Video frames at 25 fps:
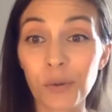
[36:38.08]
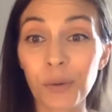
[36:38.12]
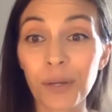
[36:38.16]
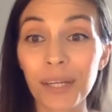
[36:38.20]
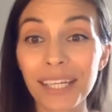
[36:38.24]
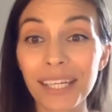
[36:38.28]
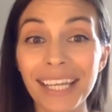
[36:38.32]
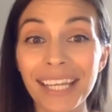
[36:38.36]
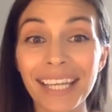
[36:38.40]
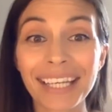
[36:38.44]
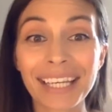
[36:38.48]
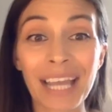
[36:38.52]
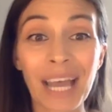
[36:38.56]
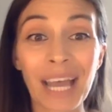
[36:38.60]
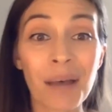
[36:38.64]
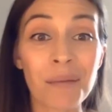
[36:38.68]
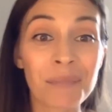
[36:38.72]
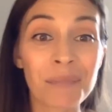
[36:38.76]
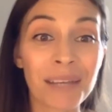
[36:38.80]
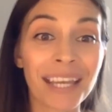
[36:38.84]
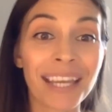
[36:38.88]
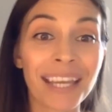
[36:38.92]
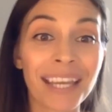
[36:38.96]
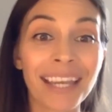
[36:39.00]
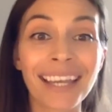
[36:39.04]
can come
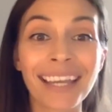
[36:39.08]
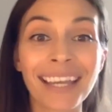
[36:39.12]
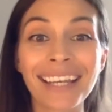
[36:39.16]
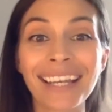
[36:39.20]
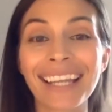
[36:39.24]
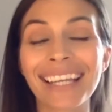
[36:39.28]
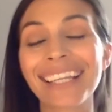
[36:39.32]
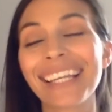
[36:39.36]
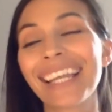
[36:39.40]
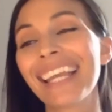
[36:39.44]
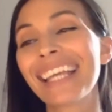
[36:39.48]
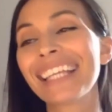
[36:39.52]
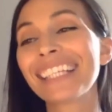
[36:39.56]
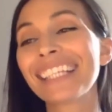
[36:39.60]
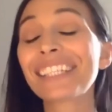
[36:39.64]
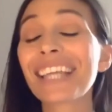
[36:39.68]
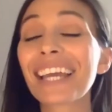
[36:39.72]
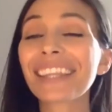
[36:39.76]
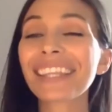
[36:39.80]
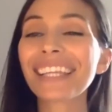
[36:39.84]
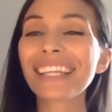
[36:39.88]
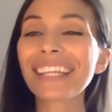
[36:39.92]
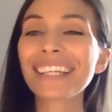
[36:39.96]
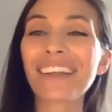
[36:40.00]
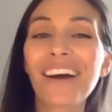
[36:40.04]
in and
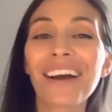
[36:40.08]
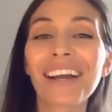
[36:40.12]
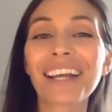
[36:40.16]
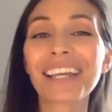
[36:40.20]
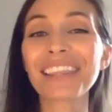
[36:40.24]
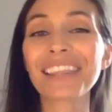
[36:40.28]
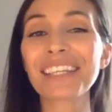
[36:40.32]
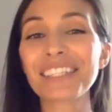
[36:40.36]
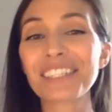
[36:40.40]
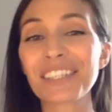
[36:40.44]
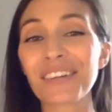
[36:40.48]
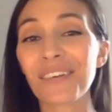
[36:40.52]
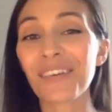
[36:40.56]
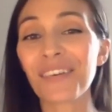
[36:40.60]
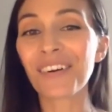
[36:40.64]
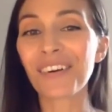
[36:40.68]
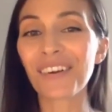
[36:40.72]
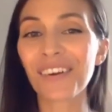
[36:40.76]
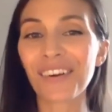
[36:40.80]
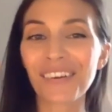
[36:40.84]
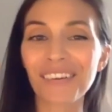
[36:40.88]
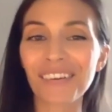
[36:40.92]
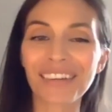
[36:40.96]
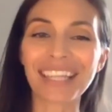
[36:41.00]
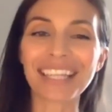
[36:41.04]
gently knock at the
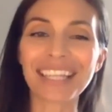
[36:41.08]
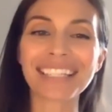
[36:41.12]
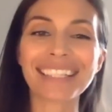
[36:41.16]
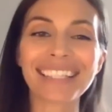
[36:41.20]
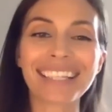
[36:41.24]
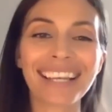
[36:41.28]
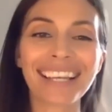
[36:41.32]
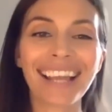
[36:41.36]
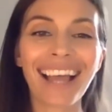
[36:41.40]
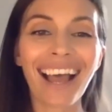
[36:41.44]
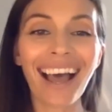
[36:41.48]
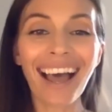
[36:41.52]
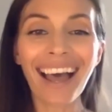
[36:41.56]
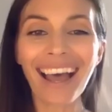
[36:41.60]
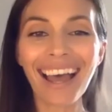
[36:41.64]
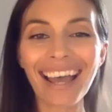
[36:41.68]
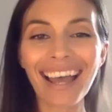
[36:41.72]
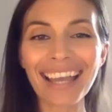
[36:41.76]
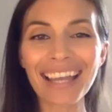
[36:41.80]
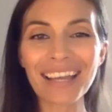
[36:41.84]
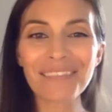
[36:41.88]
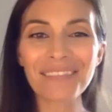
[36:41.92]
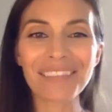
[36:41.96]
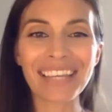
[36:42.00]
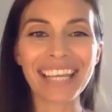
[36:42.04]
door and, hi,
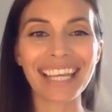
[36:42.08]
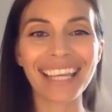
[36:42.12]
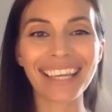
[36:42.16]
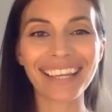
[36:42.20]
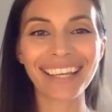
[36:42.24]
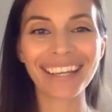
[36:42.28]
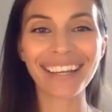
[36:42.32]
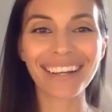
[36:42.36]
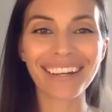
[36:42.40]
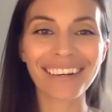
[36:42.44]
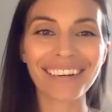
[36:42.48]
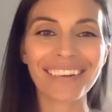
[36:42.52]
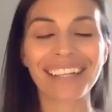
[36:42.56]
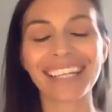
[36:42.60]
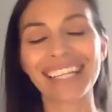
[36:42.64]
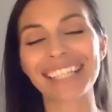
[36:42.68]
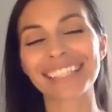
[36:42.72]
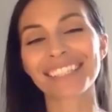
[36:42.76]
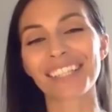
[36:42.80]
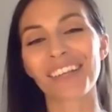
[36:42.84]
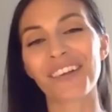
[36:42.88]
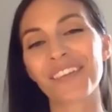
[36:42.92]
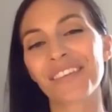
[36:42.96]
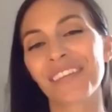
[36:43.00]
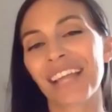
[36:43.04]
I'm here, and it's
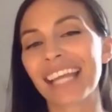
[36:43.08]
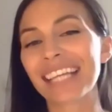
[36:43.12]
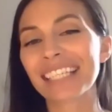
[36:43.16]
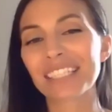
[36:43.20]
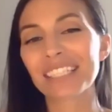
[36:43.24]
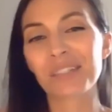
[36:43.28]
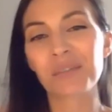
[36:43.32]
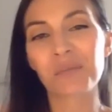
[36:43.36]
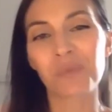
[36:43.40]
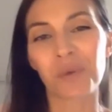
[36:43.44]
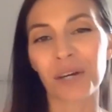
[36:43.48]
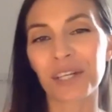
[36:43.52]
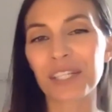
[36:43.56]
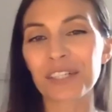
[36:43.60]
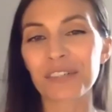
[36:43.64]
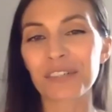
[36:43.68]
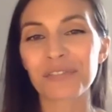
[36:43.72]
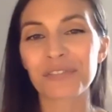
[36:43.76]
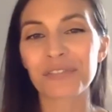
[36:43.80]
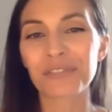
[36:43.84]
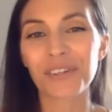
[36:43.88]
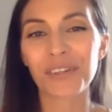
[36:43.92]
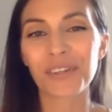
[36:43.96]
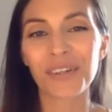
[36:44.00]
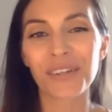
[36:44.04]
all nice and
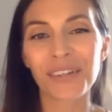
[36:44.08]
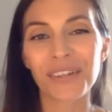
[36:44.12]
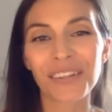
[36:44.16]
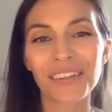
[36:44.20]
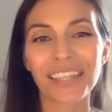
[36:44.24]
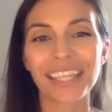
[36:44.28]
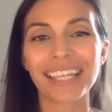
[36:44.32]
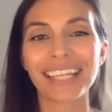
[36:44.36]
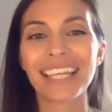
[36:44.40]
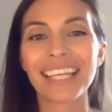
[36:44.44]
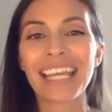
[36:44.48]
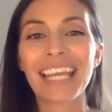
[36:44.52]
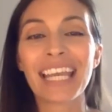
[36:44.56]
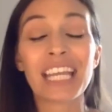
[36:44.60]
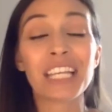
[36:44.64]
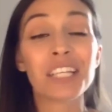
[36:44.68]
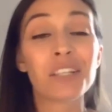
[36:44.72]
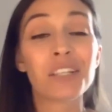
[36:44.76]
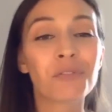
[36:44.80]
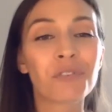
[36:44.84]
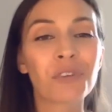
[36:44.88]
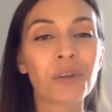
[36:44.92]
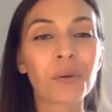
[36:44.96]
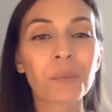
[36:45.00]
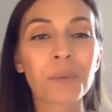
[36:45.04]
wonderful, and you
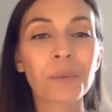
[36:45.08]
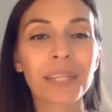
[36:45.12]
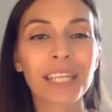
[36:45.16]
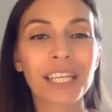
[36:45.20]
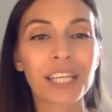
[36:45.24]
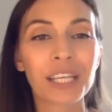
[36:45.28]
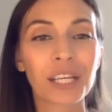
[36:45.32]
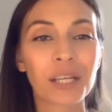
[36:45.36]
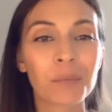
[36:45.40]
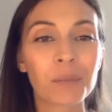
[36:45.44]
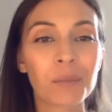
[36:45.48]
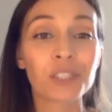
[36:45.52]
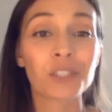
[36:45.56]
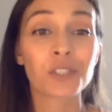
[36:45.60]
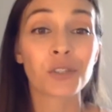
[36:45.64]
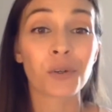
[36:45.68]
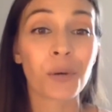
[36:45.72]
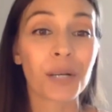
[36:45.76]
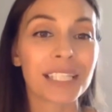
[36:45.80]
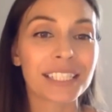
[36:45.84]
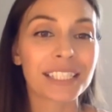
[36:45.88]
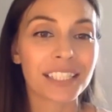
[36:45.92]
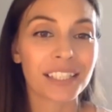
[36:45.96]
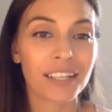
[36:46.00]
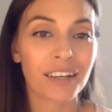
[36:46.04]
feel really good when
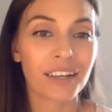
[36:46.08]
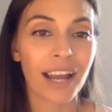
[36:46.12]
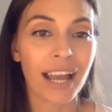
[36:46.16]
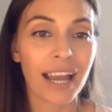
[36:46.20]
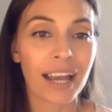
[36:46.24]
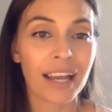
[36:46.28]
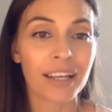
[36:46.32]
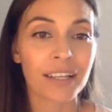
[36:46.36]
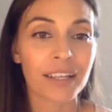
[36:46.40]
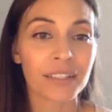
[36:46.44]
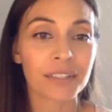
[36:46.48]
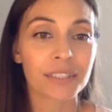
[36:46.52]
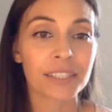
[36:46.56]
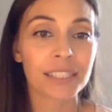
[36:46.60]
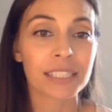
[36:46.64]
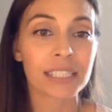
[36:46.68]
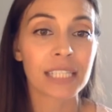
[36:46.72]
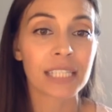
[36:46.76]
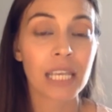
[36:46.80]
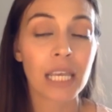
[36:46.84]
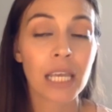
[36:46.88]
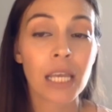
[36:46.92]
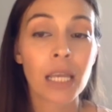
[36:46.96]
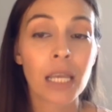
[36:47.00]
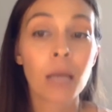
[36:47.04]
joy's in your house.
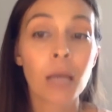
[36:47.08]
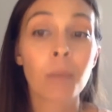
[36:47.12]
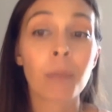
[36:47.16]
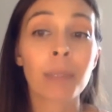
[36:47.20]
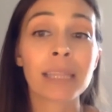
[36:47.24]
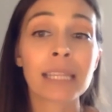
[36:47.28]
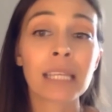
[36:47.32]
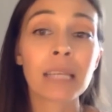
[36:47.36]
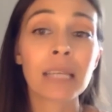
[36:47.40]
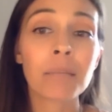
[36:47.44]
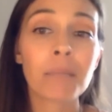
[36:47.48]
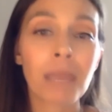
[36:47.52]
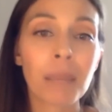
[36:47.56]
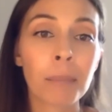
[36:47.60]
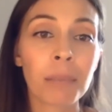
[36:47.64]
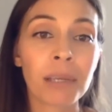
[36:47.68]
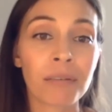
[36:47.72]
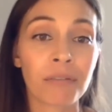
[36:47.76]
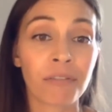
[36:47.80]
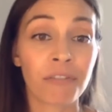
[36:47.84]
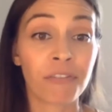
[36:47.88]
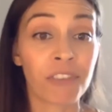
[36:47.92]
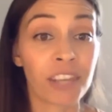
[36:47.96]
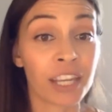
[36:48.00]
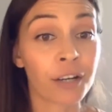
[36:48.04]
But then
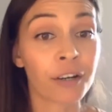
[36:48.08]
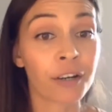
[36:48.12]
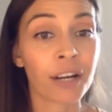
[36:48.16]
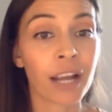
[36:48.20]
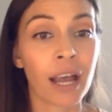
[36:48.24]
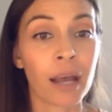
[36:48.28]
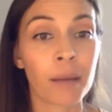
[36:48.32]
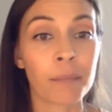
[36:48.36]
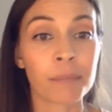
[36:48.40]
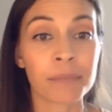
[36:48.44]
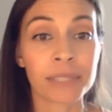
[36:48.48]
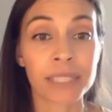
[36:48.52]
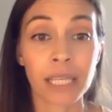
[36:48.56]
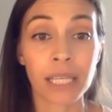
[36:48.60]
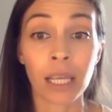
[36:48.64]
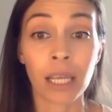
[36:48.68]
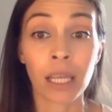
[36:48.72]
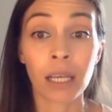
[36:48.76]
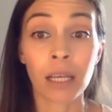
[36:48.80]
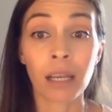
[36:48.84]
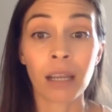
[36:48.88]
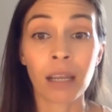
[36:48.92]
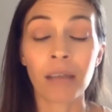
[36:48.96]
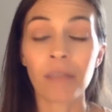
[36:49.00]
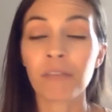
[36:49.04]
maybe fear comes
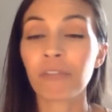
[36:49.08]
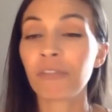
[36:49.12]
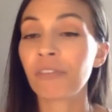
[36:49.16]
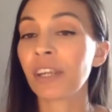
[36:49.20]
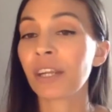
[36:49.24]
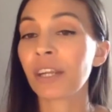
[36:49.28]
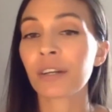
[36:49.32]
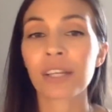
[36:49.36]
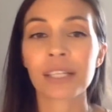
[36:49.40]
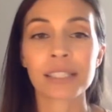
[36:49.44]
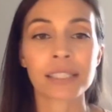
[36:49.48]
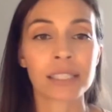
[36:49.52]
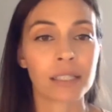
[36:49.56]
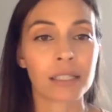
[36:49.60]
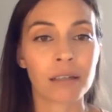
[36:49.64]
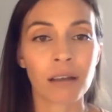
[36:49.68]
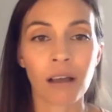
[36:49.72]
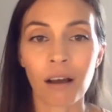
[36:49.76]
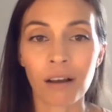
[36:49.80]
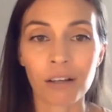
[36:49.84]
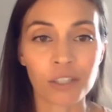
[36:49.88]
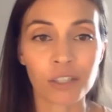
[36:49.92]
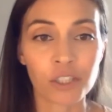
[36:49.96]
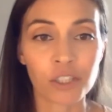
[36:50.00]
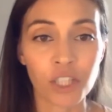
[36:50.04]
in, and fear doesn't
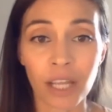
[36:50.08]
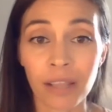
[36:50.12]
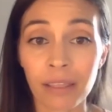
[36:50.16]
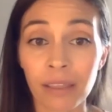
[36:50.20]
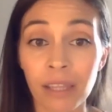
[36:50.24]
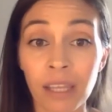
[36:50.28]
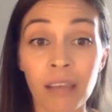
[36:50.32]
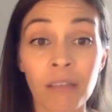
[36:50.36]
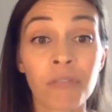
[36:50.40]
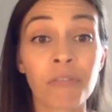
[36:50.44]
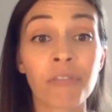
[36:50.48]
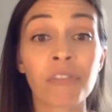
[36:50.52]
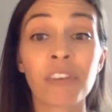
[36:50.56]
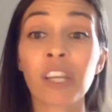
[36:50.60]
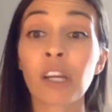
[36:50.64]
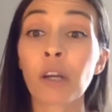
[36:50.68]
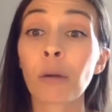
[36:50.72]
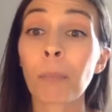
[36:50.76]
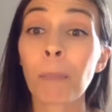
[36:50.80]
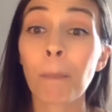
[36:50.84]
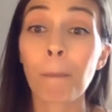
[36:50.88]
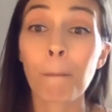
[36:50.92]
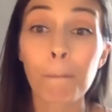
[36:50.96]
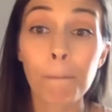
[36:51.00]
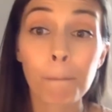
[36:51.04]
knock gently. Fear
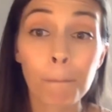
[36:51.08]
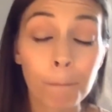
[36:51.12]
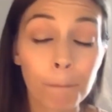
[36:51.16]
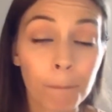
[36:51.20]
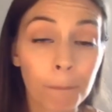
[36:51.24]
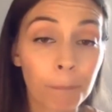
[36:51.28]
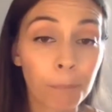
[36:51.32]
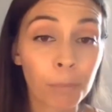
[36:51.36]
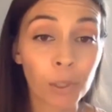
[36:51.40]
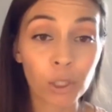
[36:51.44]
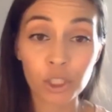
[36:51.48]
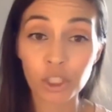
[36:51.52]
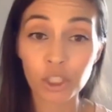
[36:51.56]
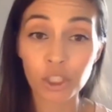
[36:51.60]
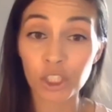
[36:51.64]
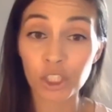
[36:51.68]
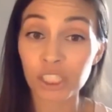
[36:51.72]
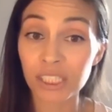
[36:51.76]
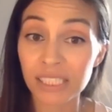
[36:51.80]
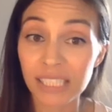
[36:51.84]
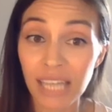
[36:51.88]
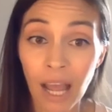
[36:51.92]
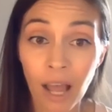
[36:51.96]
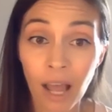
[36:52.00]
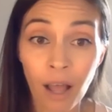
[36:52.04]
pushes
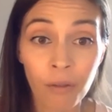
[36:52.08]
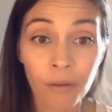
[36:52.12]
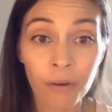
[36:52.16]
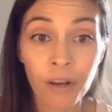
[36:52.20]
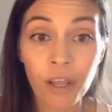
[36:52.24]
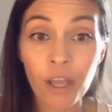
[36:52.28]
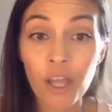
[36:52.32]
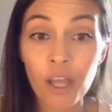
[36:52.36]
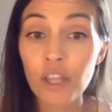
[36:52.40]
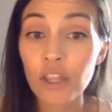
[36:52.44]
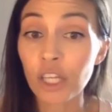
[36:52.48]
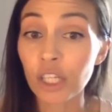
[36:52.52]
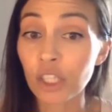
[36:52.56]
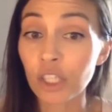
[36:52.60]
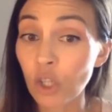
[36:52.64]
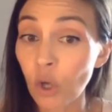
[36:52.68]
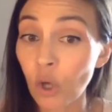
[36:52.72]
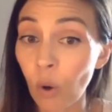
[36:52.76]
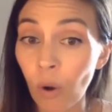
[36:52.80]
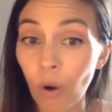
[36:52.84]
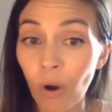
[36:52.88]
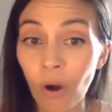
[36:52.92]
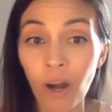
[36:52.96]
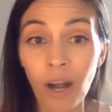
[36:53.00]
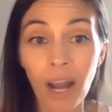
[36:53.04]
down the
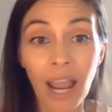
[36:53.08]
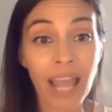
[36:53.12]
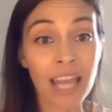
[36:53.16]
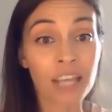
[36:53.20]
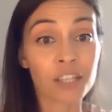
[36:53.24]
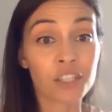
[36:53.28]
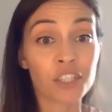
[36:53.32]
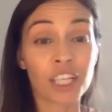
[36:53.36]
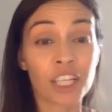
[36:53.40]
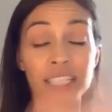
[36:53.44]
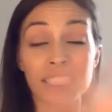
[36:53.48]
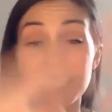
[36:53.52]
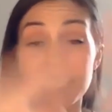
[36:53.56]
door and just